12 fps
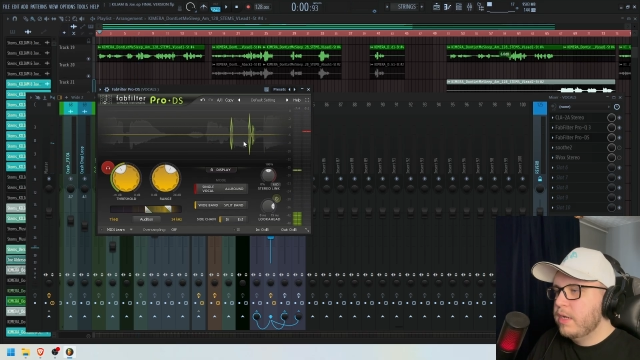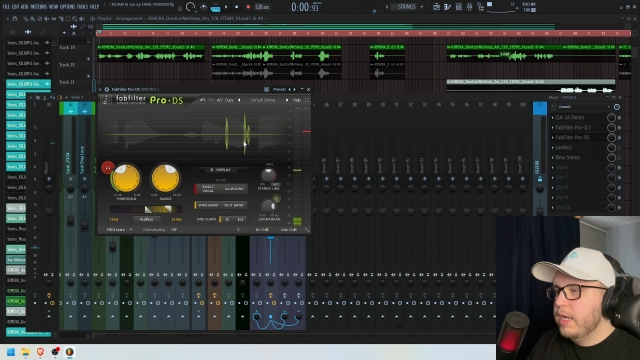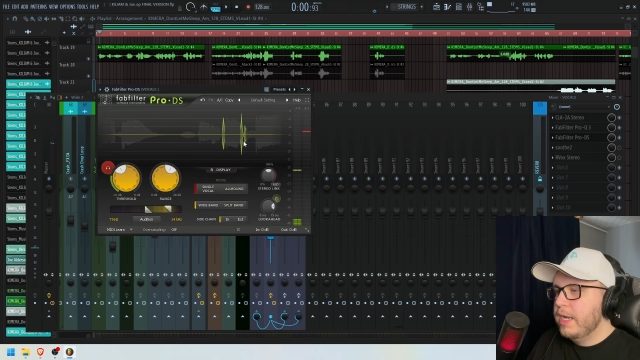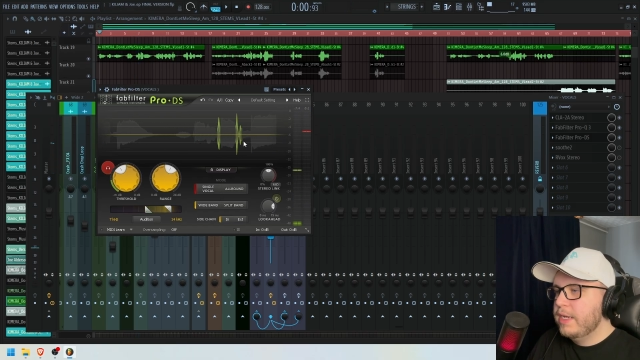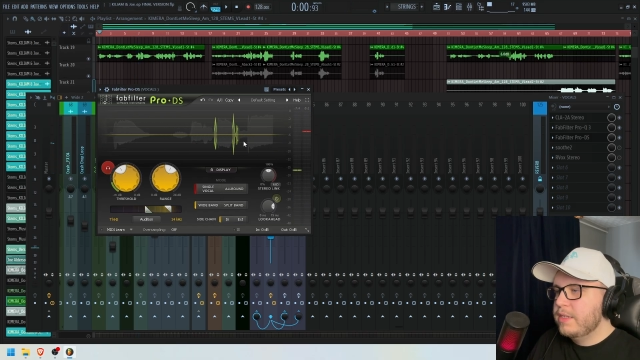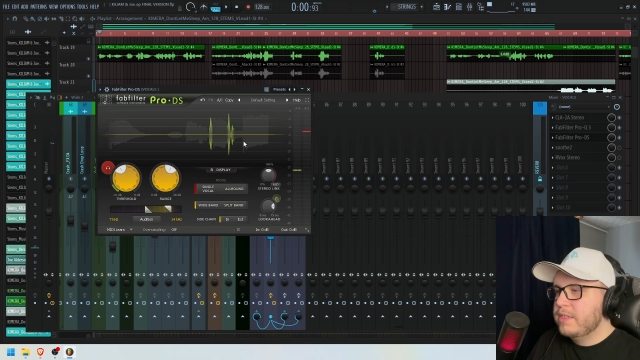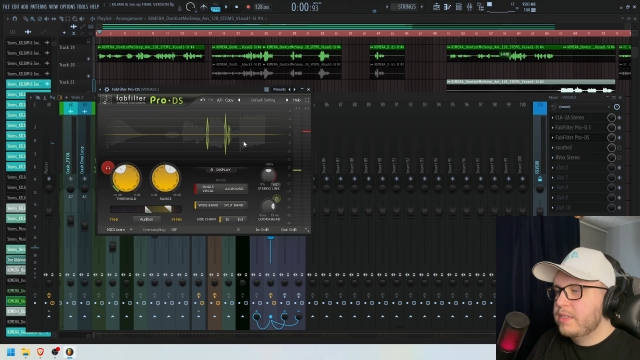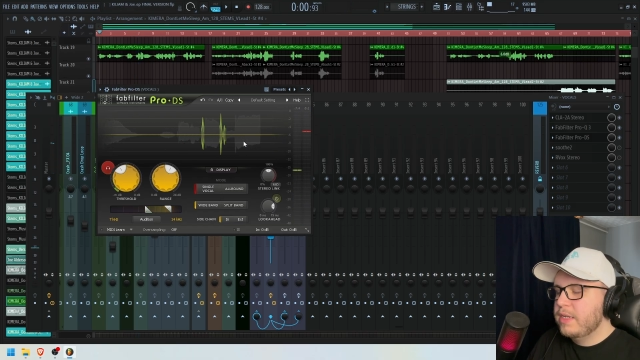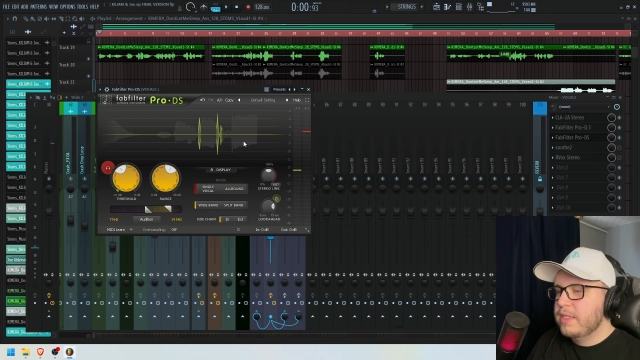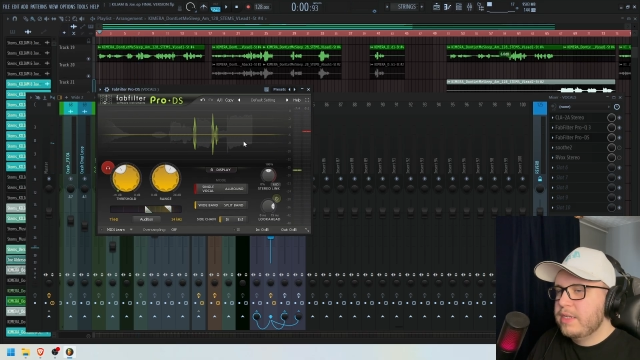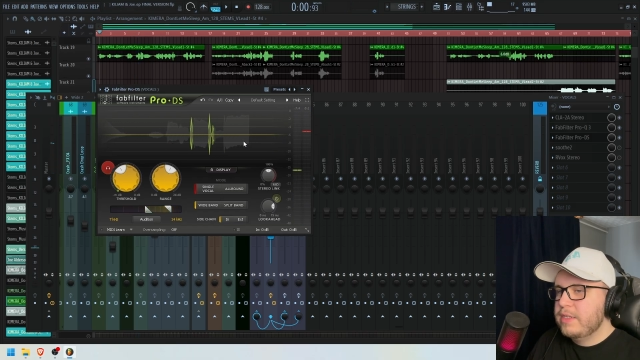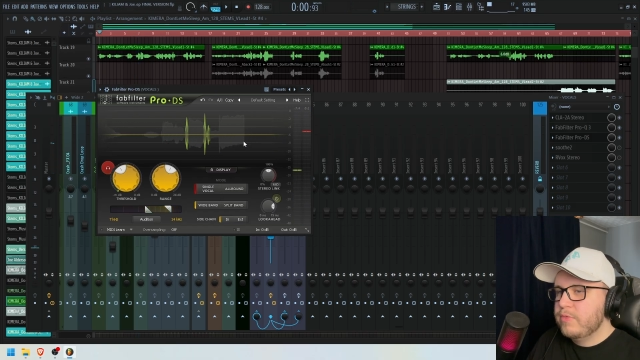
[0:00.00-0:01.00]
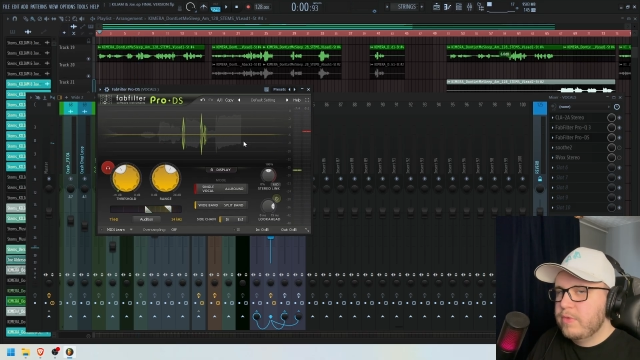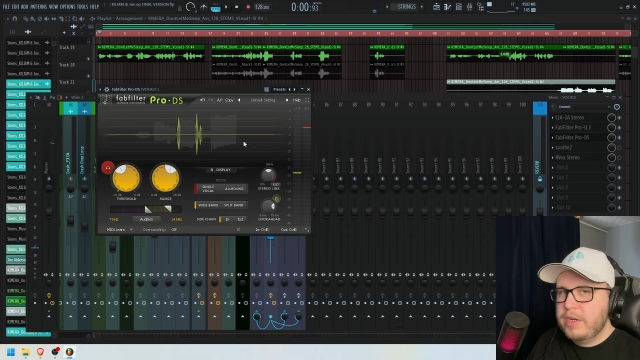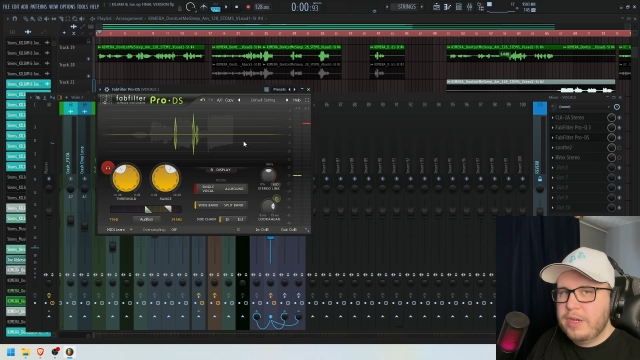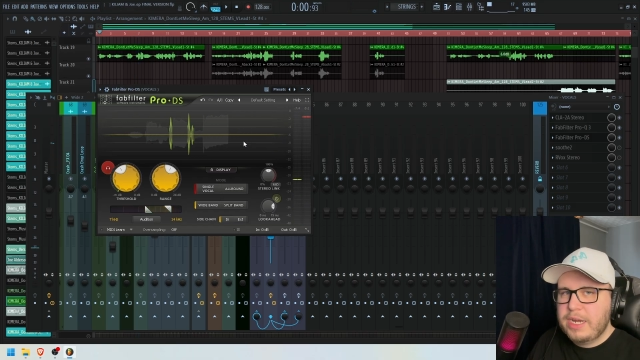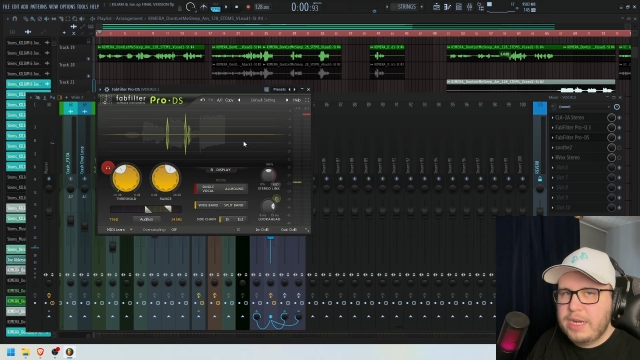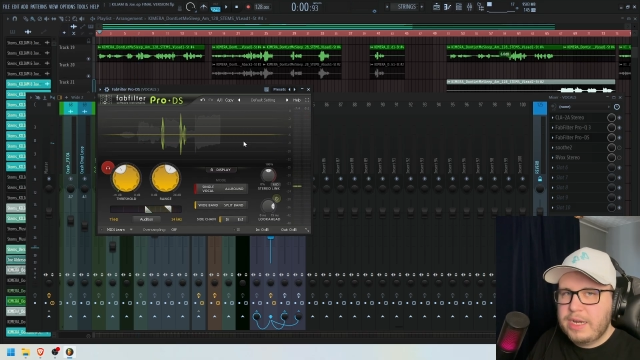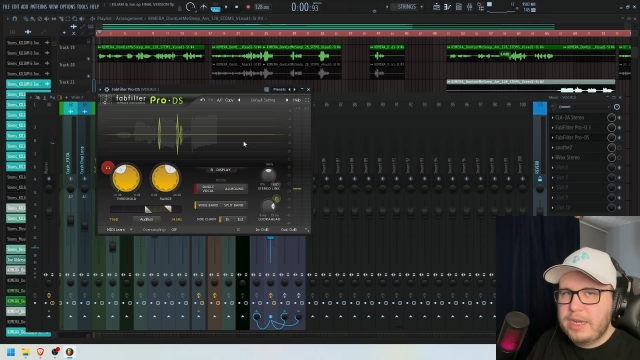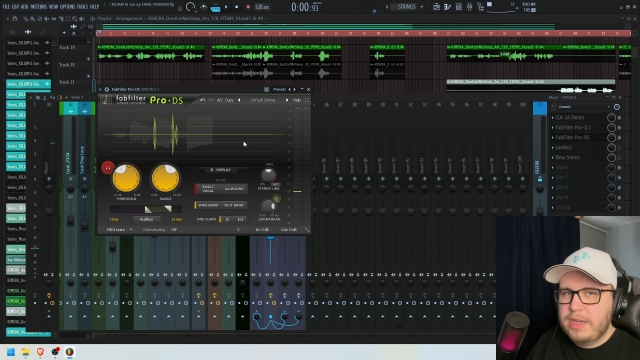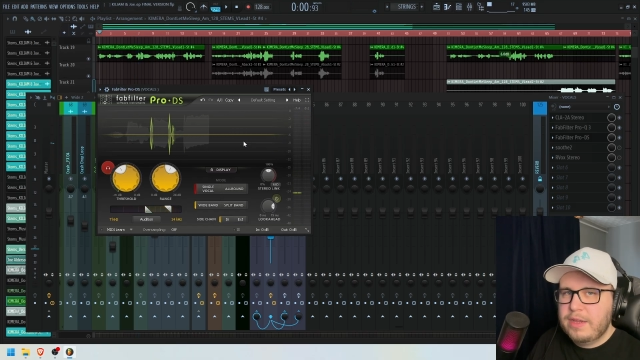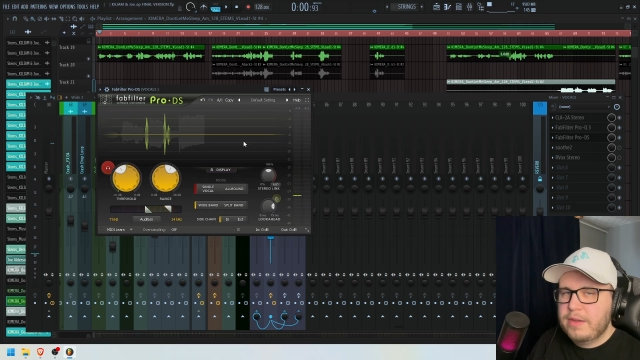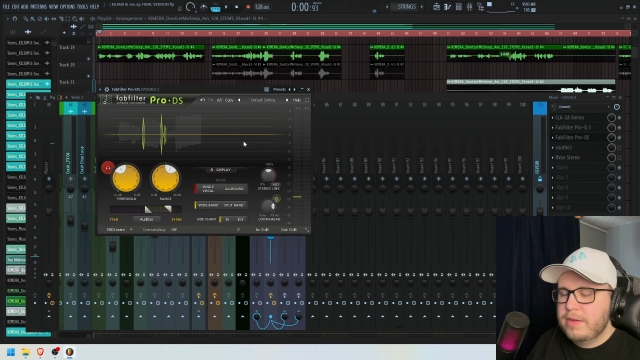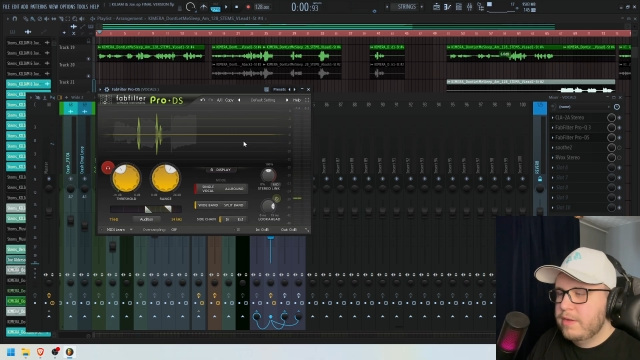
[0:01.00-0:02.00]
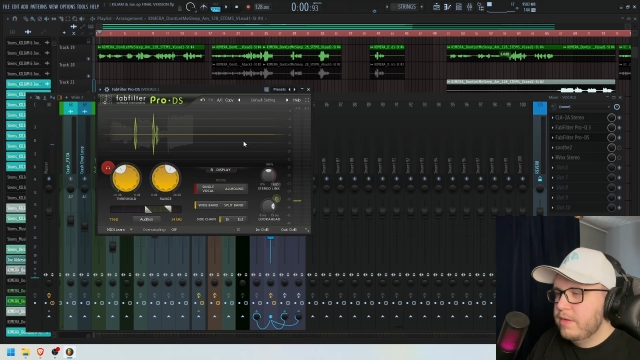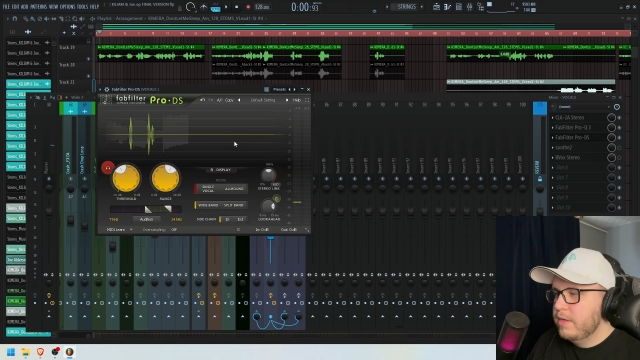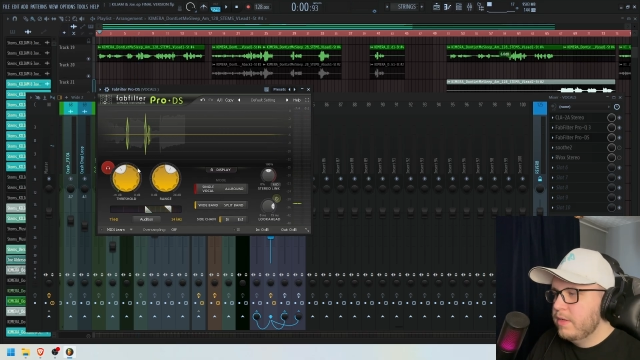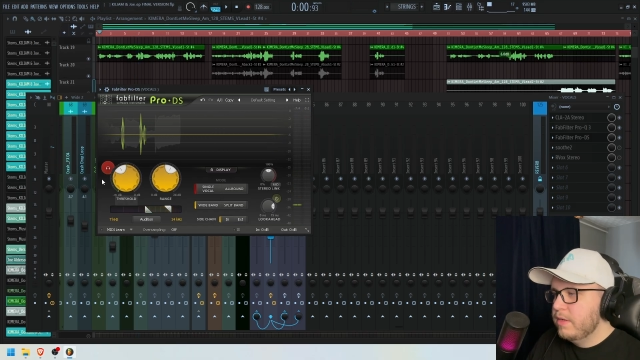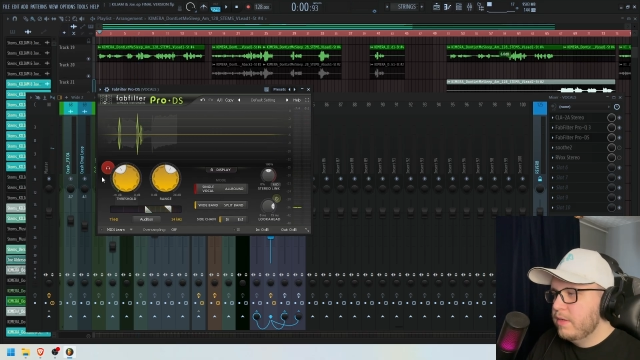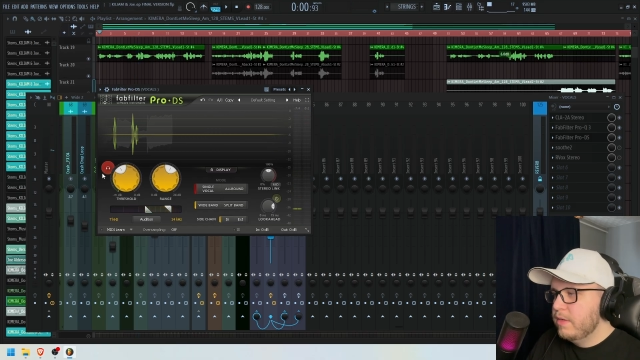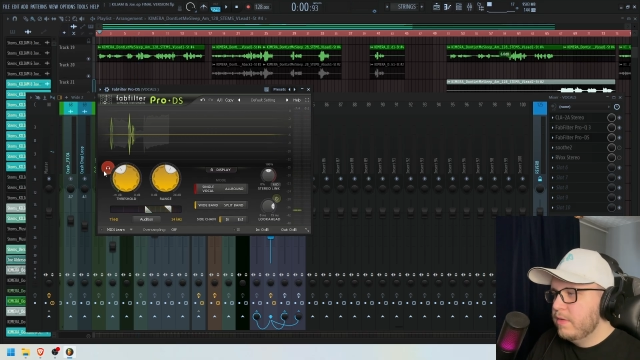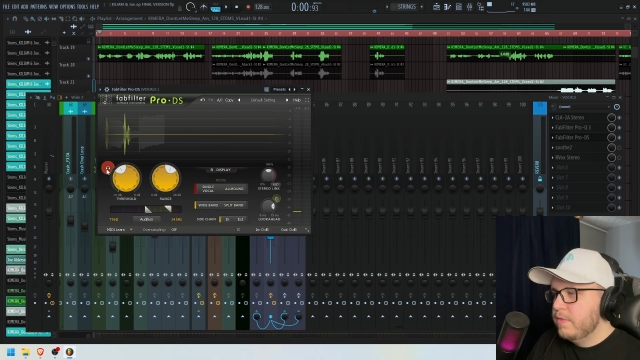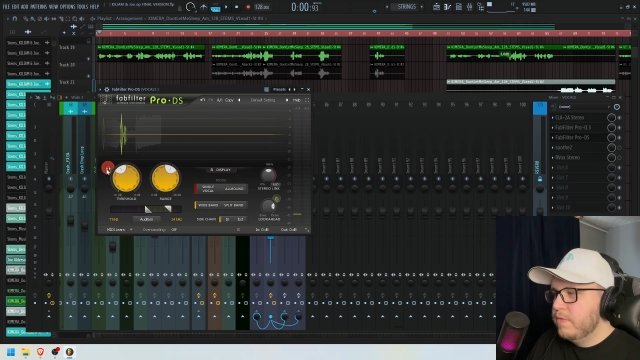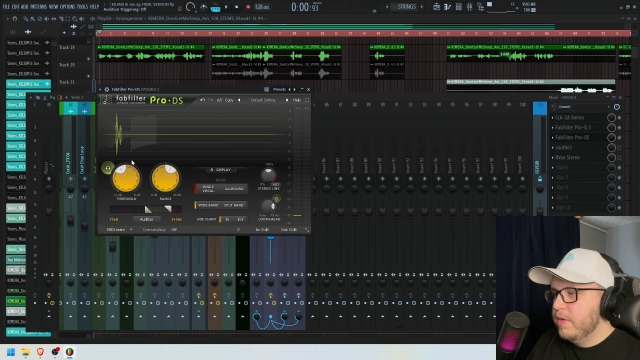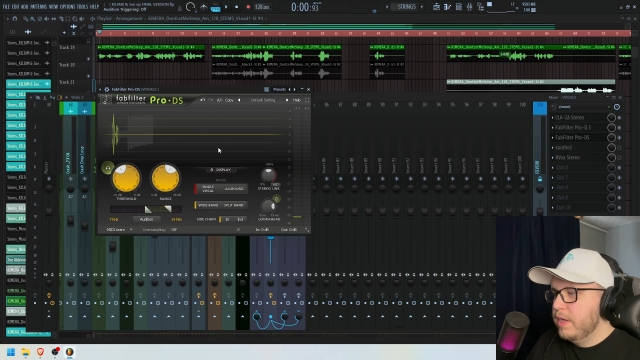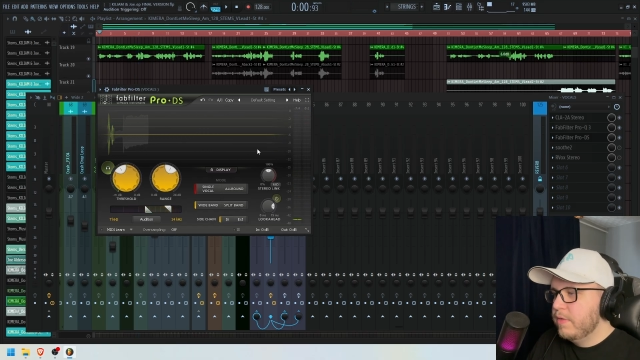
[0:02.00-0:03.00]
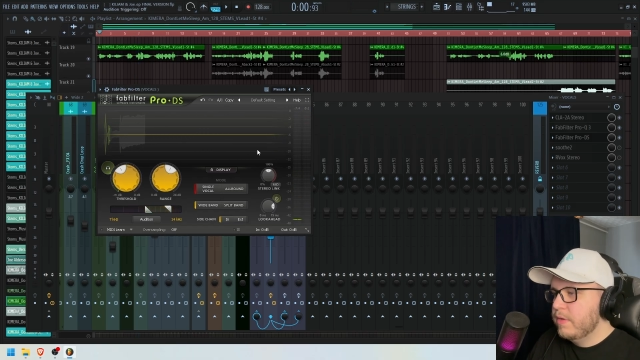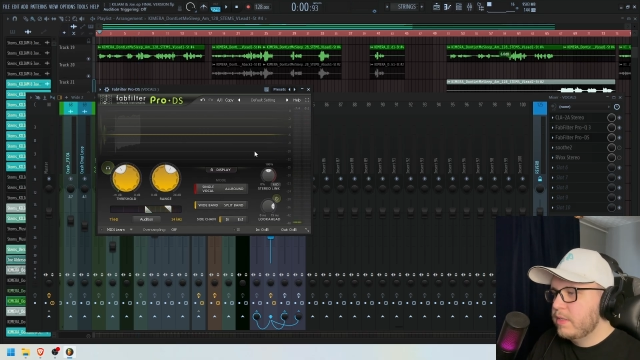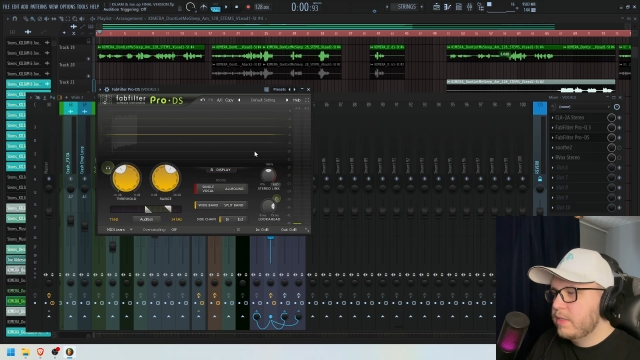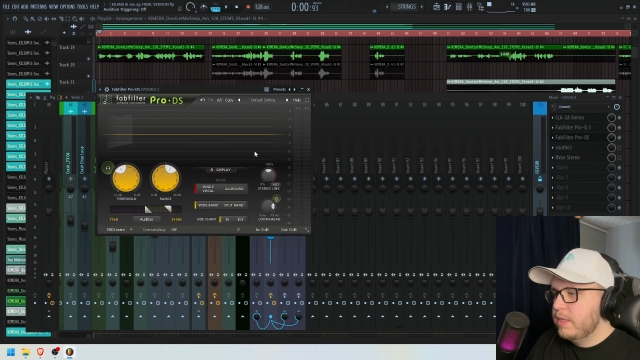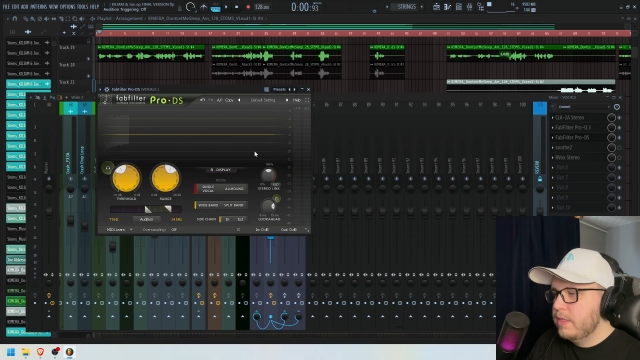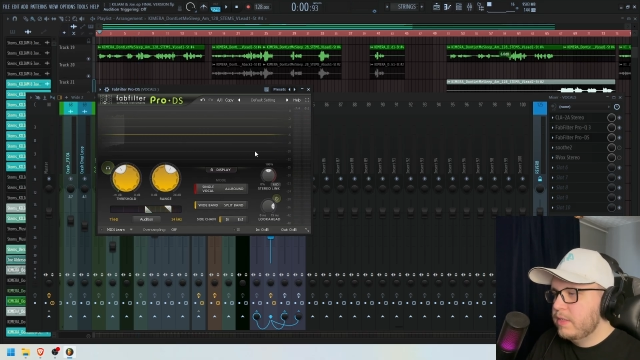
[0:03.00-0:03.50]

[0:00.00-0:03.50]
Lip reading: S and these very high frequencies